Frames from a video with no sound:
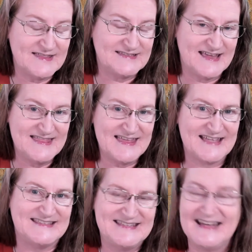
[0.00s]
the 10th
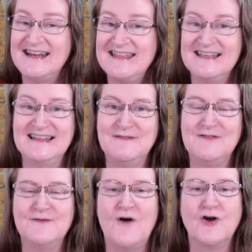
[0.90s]
and Saturday the 11th
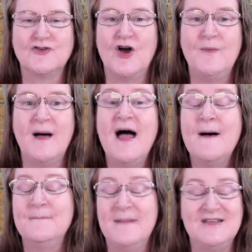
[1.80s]
of October.
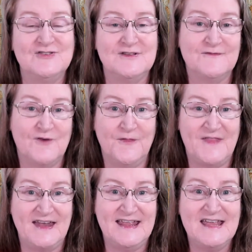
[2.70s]
Make sure you've got
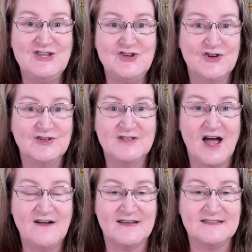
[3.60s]
that in your
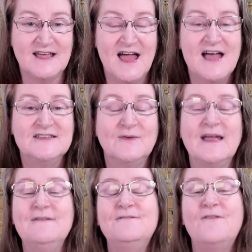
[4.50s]
diaries. So
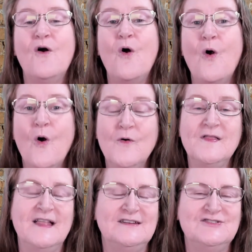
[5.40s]
again, for all
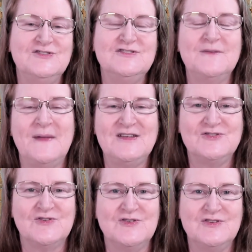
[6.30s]
the latest news, make
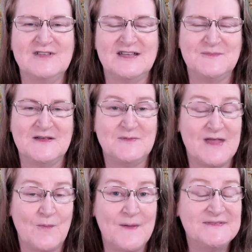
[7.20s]
sure you touch base with
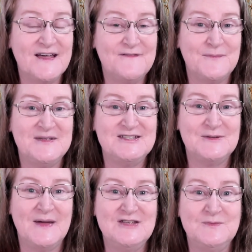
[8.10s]
our website from
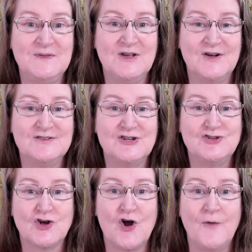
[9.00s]

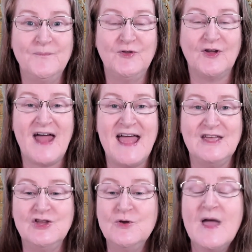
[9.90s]

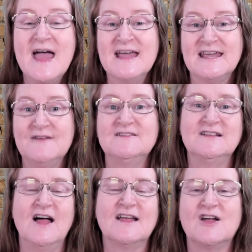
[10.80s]
picture2pageandbeyond.com.au. Give us a
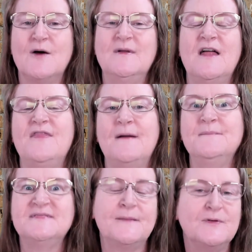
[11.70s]
like, a comment, a
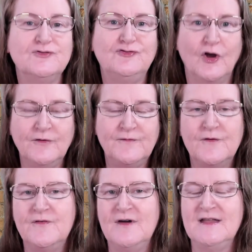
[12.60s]
thumbs up. Don't fall
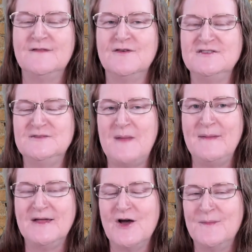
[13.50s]
for any of those
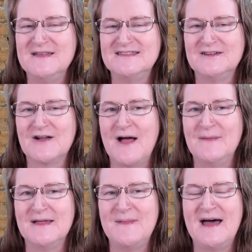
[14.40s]
spamming comments that are
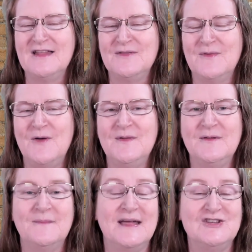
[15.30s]
coming about at the moment,
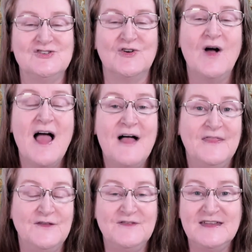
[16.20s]
and make sure
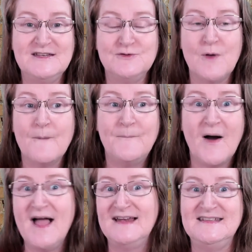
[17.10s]
that if you need to
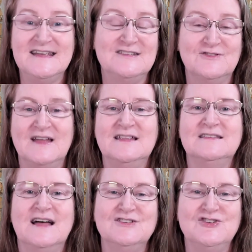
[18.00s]
buy any tickets or get in
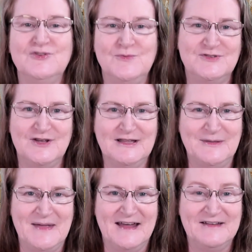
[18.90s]
touch, you would certainly
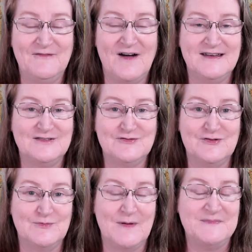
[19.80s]
be able to find us through
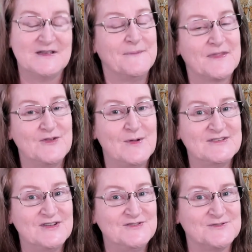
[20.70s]
the website and through our
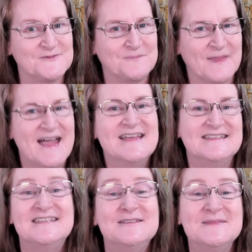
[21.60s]
socials.
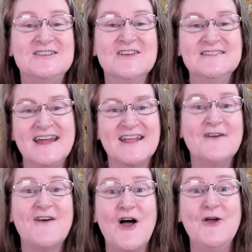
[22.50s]
This is Michelle signing
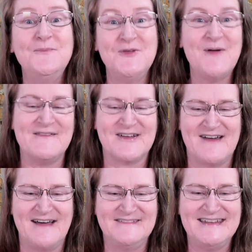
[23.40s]
off. I hope you have a
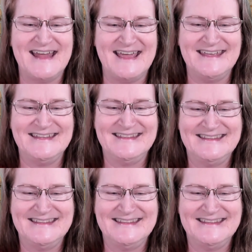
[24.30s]
crafty day.